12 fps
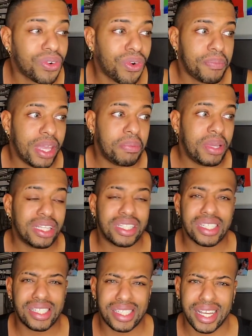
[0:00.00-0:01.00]
or maybe
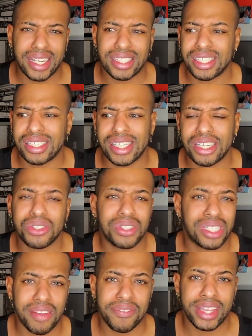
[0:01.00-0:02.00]
the sixth, the sixth or
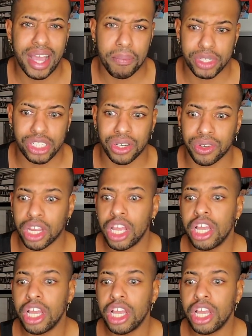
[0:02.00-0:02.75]
seventh episode.